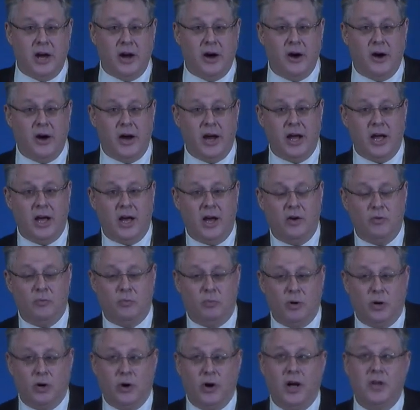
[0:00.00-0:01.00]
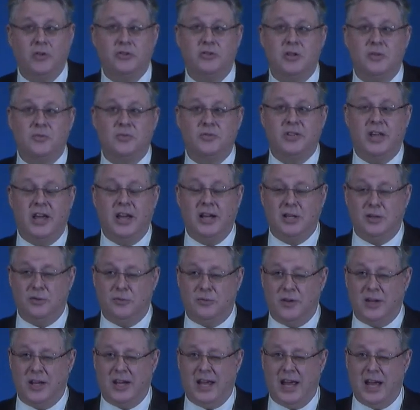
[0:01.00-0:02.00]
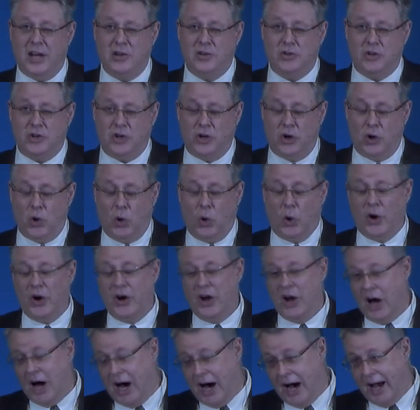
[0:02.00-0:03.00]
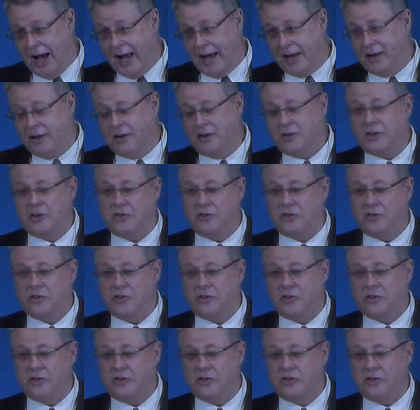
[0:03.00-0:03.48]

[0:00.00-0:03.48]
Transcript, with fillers: area of progressive sanctification or not